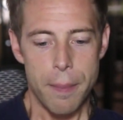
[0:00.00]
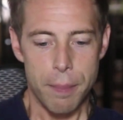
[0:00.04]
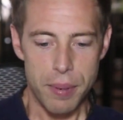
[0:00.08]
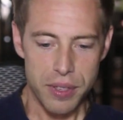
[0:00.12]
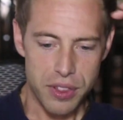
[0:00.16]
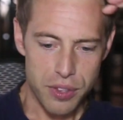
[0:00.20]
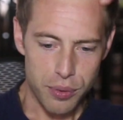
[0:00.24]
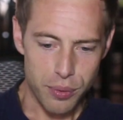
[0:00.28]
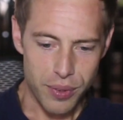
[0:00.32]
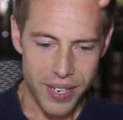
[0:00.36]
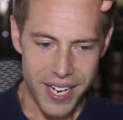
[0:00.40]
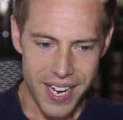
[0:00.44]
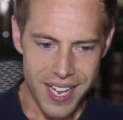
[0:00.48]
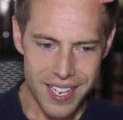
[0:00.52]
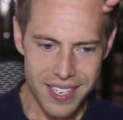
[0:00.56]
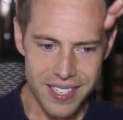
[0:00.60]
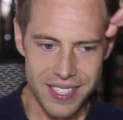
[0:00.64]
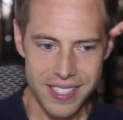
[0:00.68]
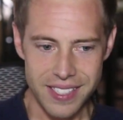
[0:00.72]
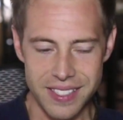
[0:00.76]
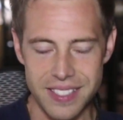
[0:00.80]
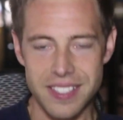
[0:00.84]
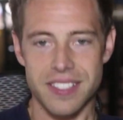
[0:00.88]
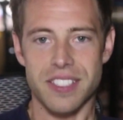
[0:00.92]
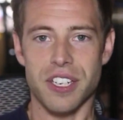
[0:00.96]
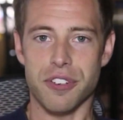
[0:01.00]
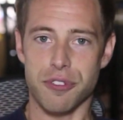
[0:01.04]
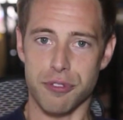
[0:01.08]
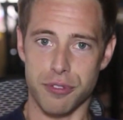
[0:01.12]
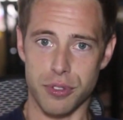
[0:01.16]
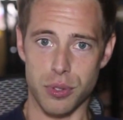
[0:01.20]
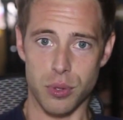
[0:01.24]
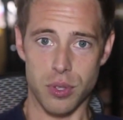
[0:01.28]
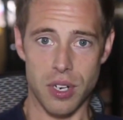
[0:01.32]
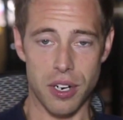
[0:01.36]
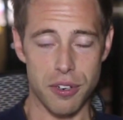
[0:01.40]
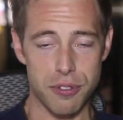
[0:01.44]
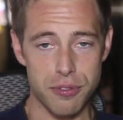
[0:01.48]
But the reality is our
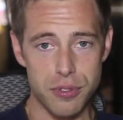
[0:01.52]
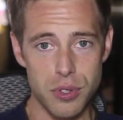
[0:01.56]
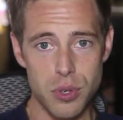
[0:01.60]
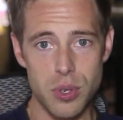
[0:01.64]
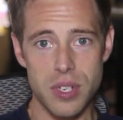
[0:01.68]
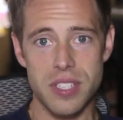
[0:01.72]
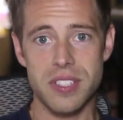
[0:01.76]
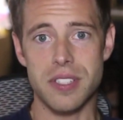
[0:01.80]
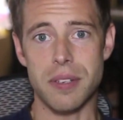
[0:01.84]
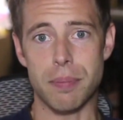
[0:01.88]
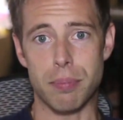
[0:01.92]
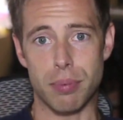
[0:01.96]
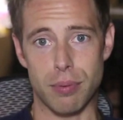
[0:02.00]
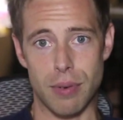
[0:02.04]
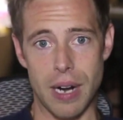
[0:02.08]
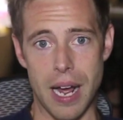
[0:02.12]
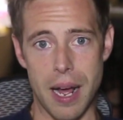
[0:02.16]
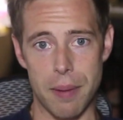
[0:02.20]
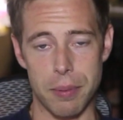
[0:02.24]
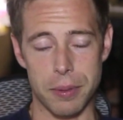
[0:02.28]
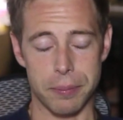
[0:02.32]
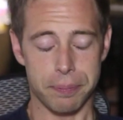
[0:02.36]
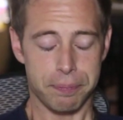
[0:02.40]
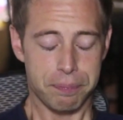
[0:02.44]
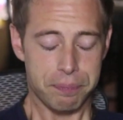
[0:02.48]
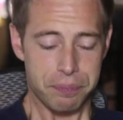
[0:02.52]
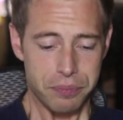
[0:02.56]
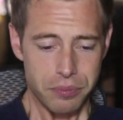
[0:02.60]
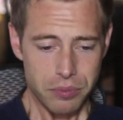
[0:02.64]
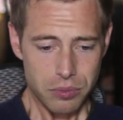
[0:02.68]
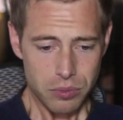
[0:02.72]
food. Our food is the problem.